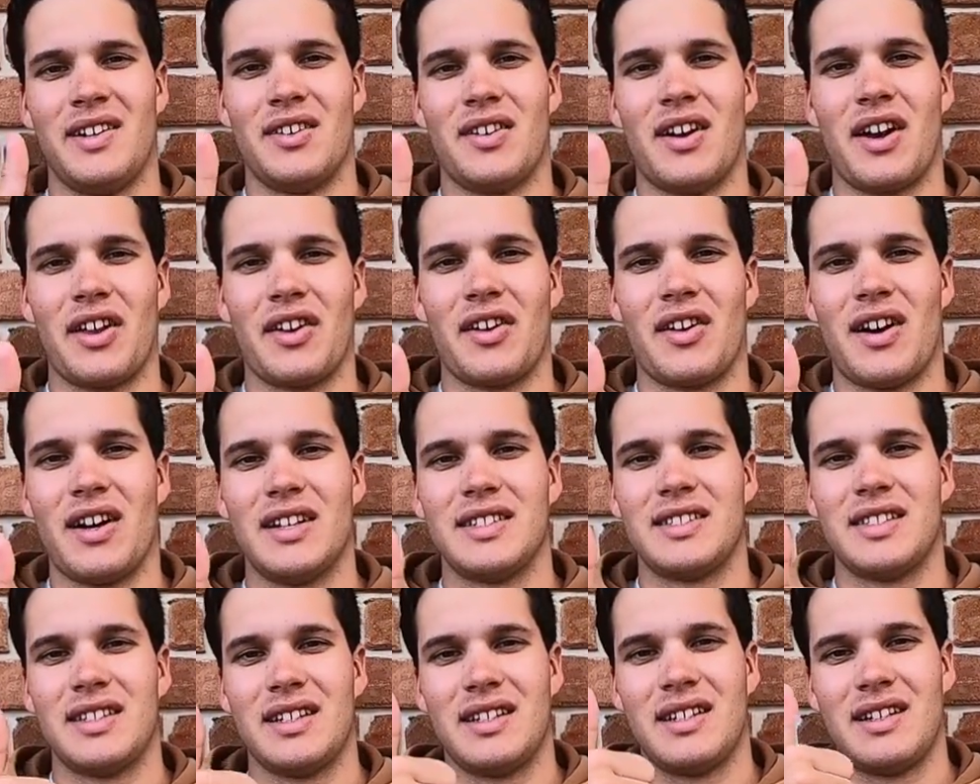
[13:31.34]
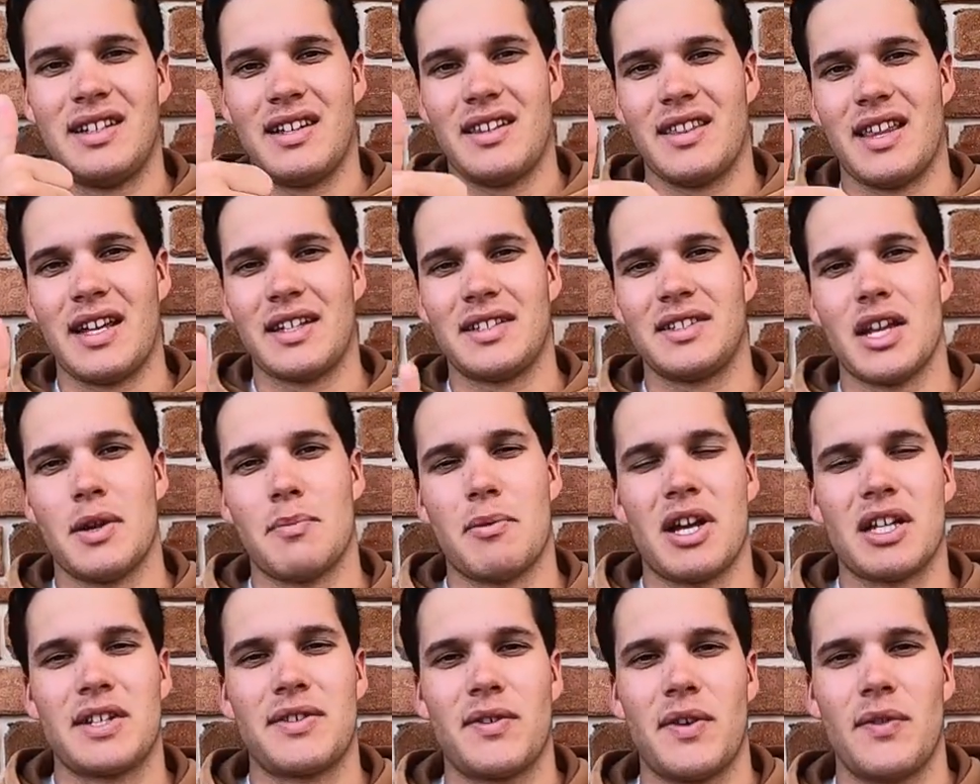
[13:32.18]
Alrighty guys. Thanks so
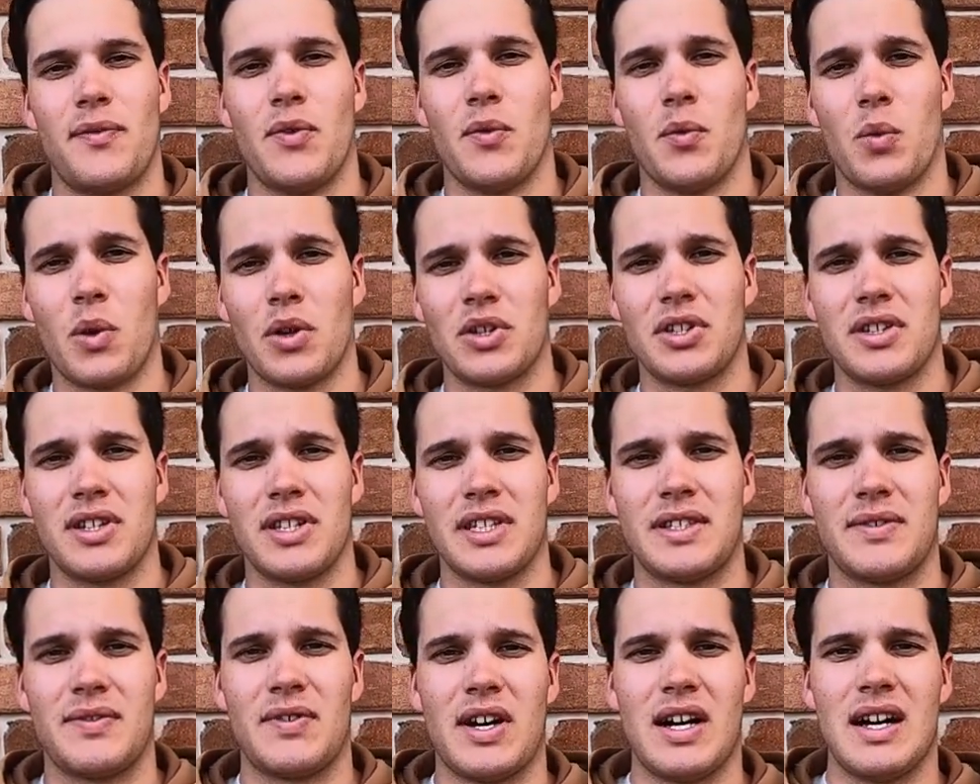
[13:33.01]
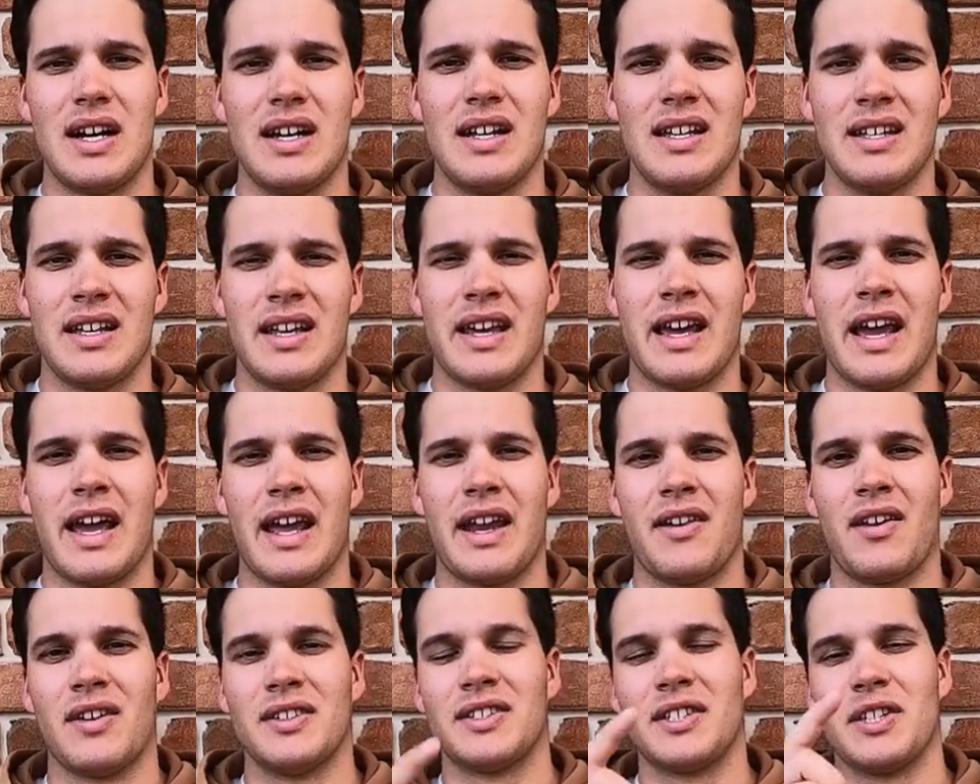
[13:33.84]
much if you've watched this far,
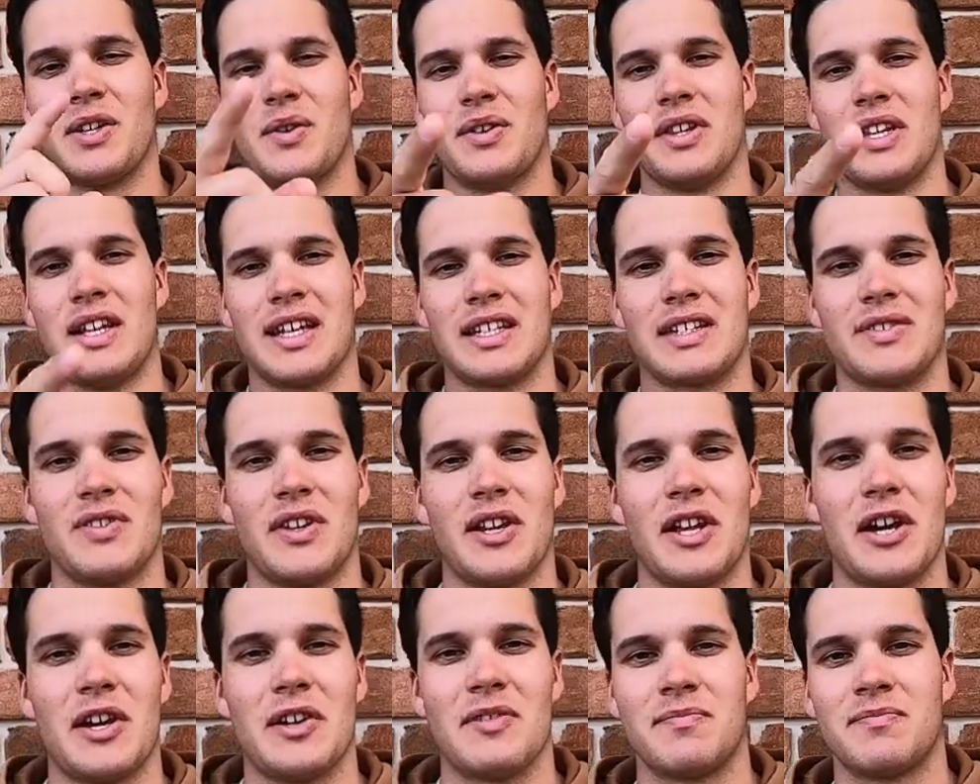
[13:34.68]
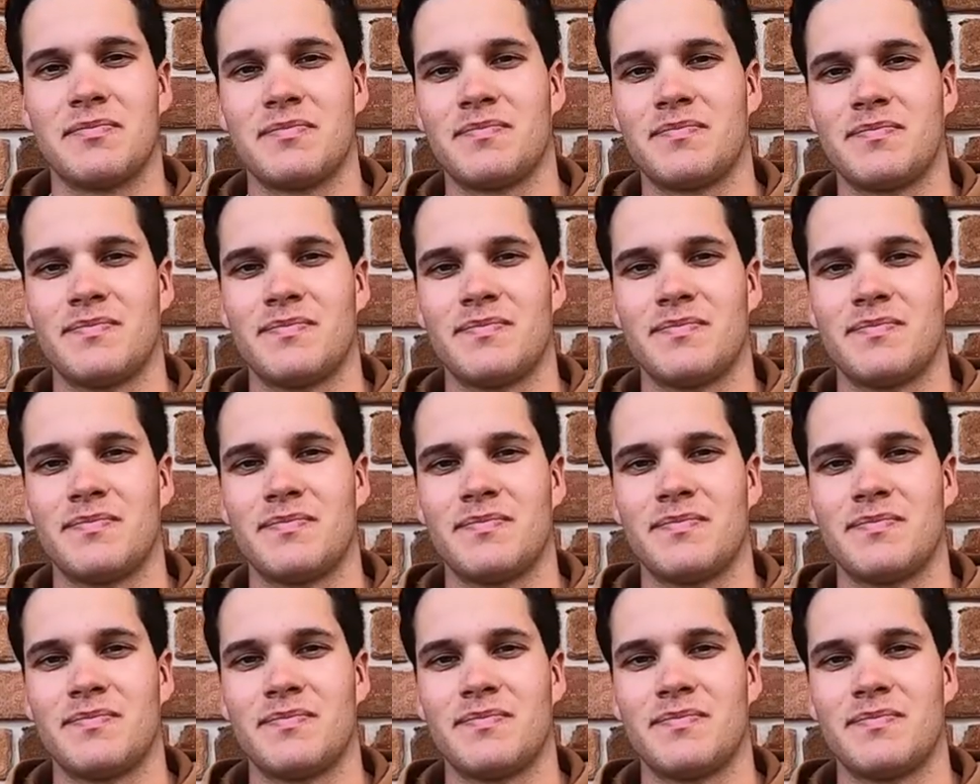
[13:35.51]
and I'll see you in the next video.